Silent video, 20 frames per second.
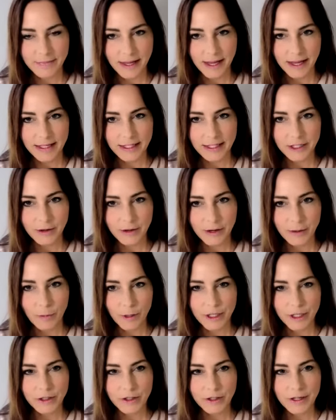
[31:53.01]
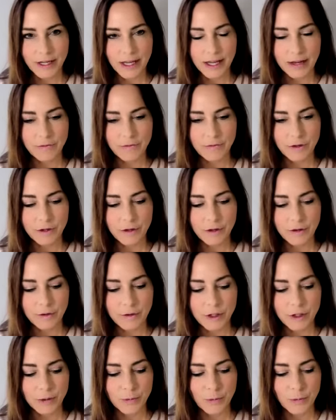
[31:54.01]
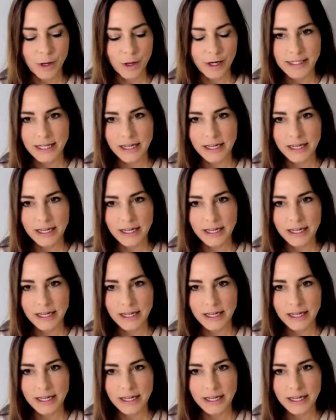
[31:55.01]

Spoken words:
And so I wondered if you just wanted